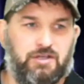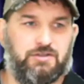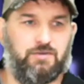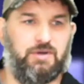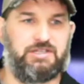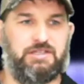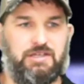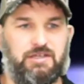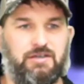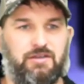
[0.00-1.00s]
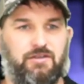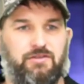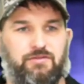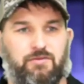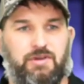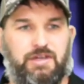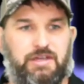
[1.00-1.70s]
23.